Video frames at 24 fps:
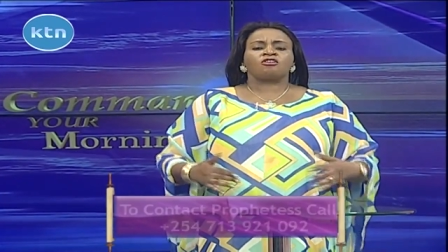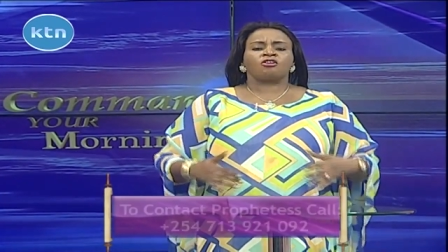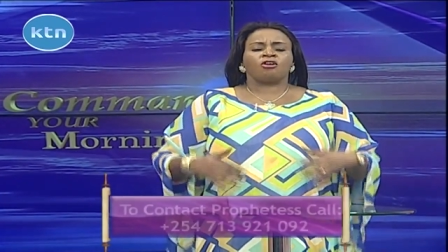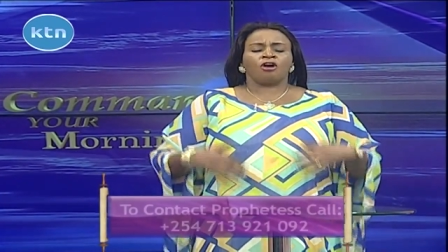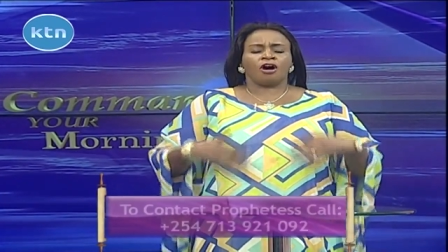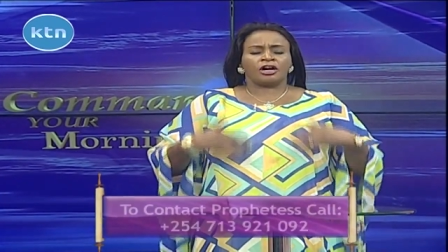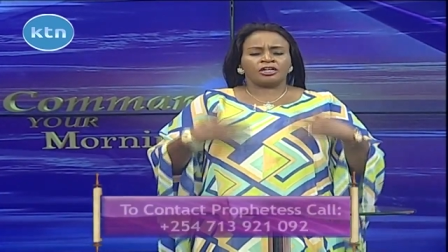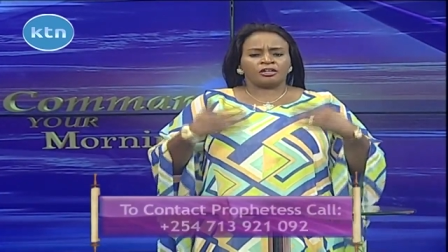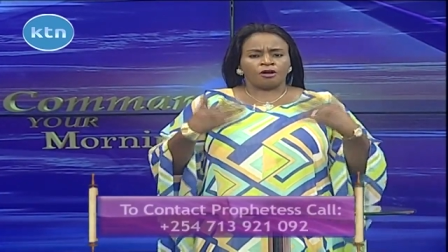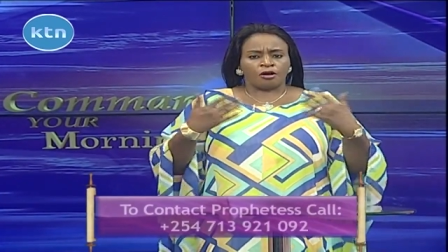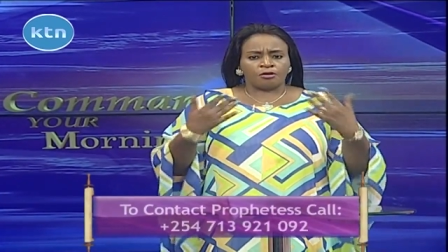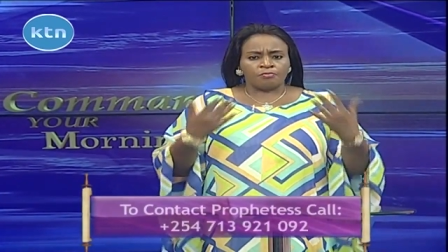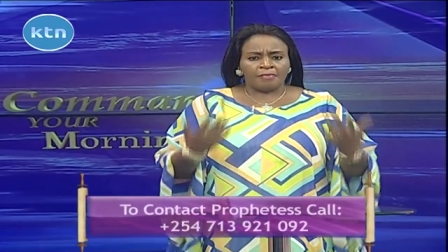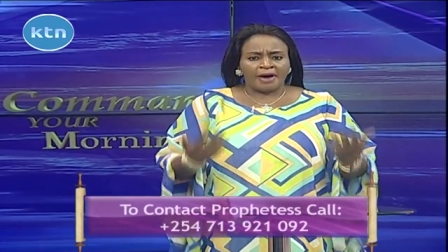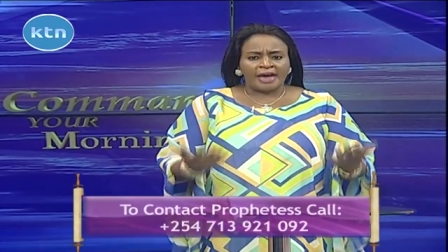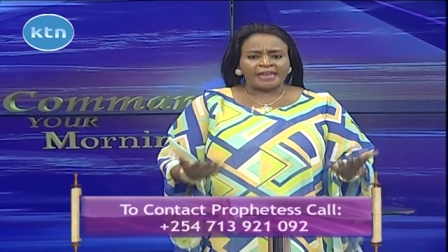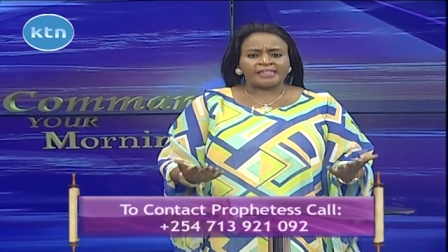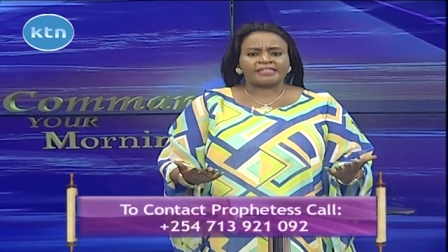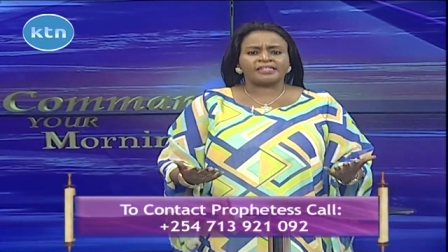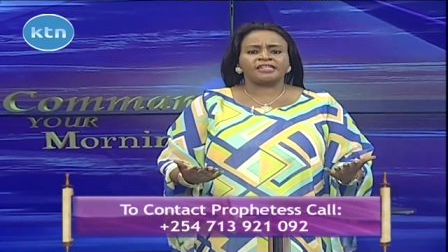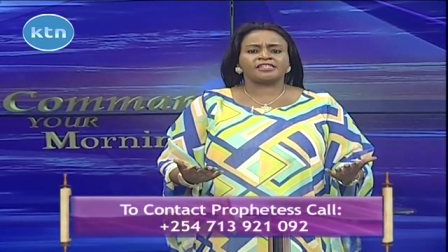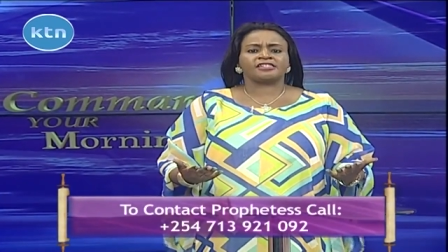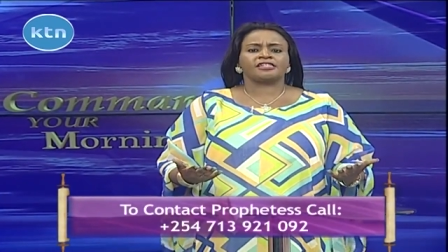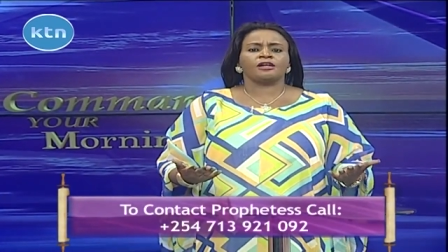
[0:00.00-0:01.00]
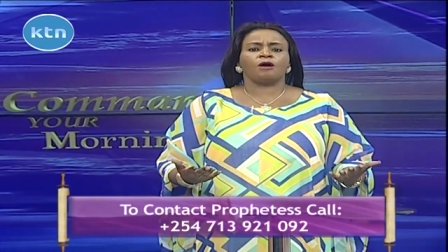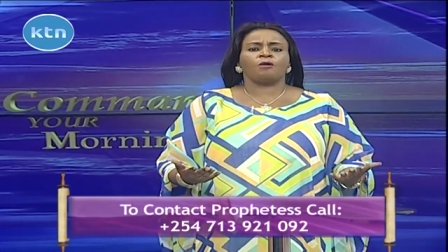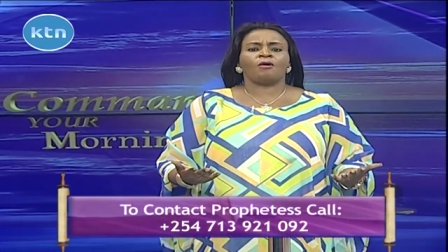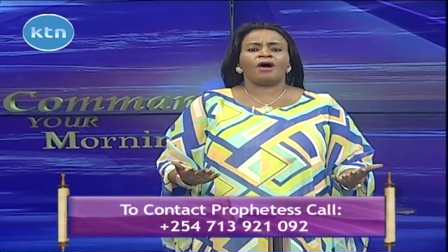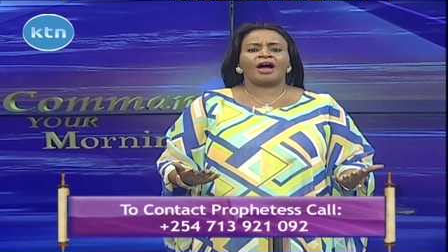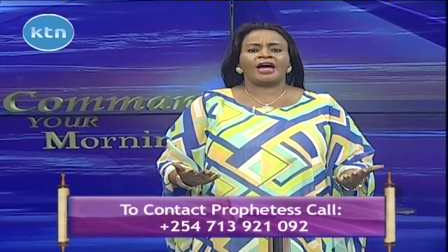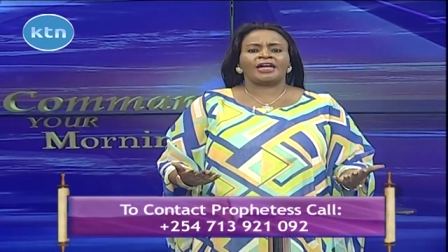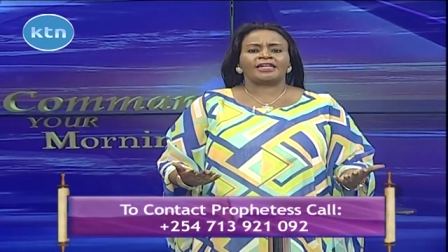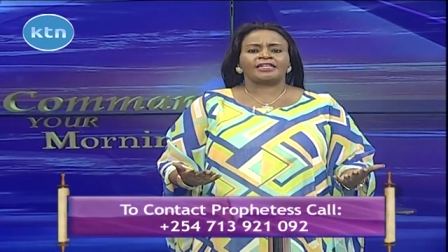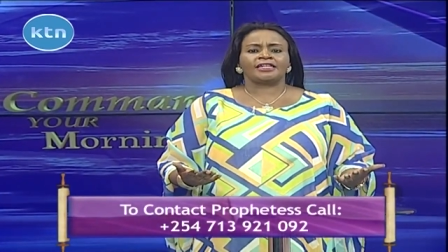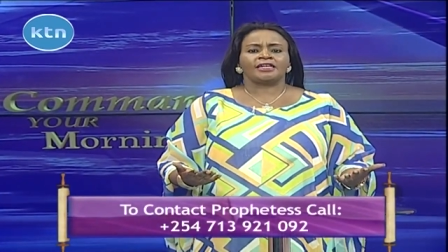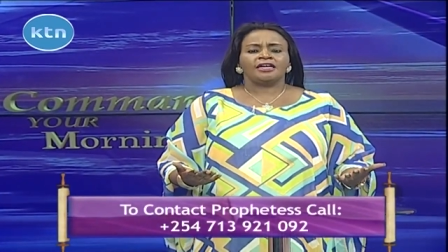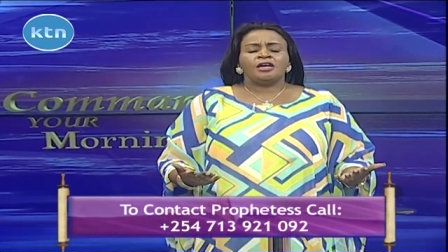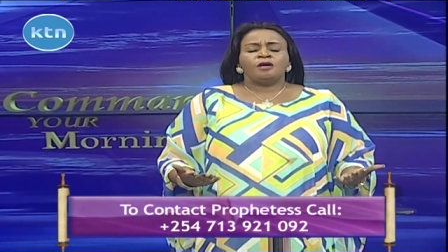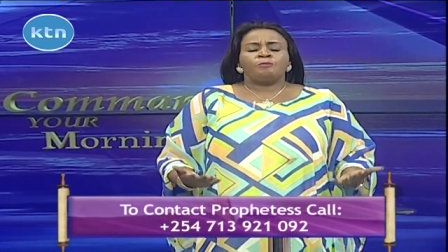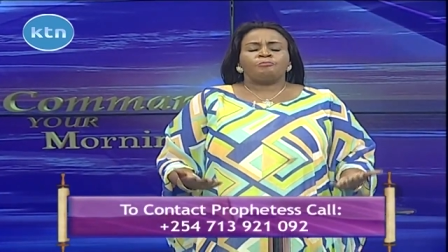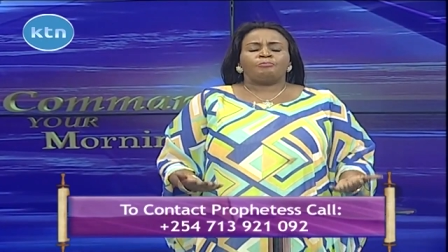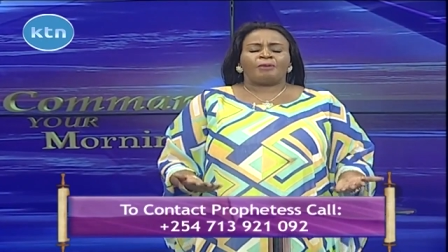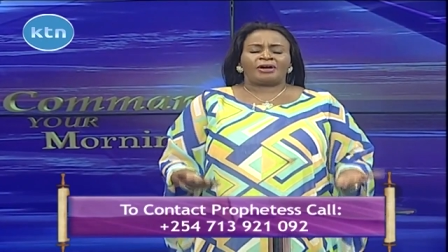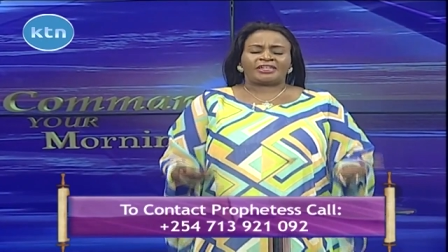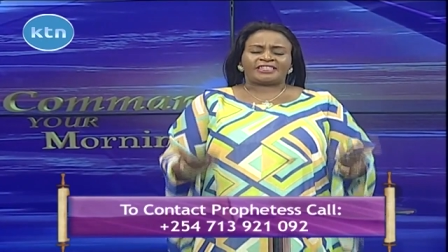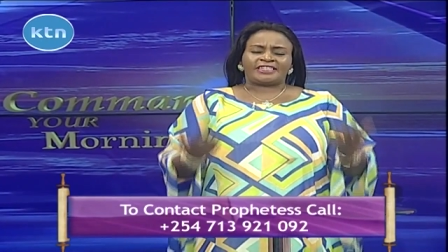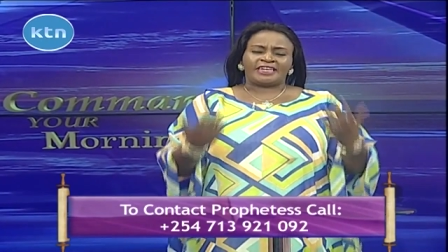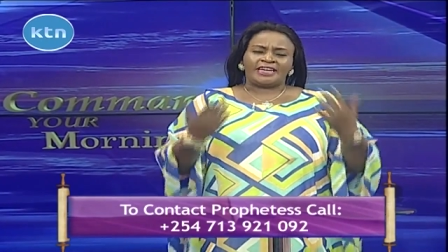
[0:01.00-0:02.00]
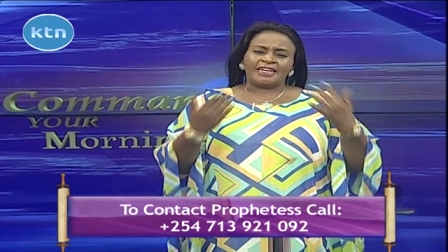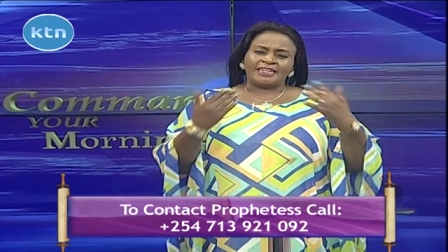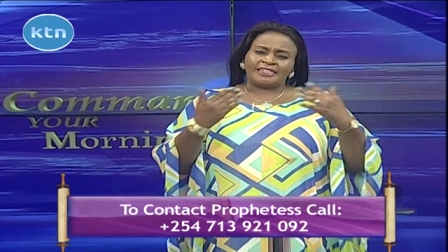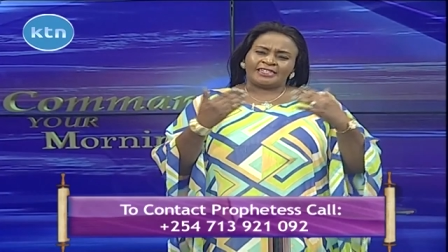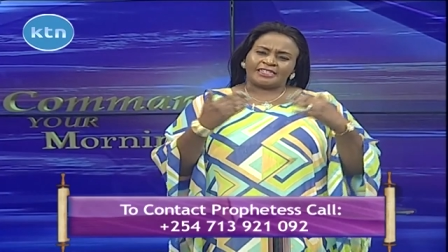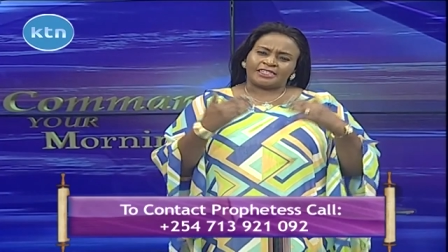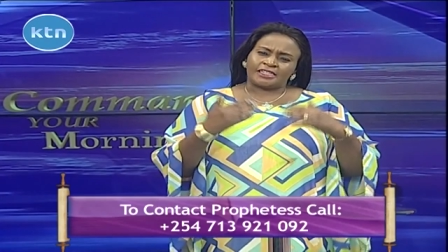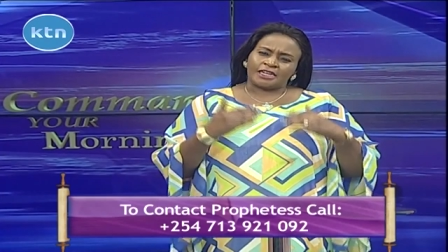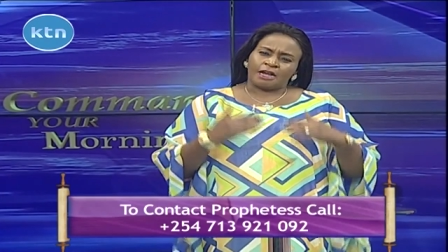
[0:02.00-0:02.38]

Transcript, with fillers: God Almighty is the Word. But in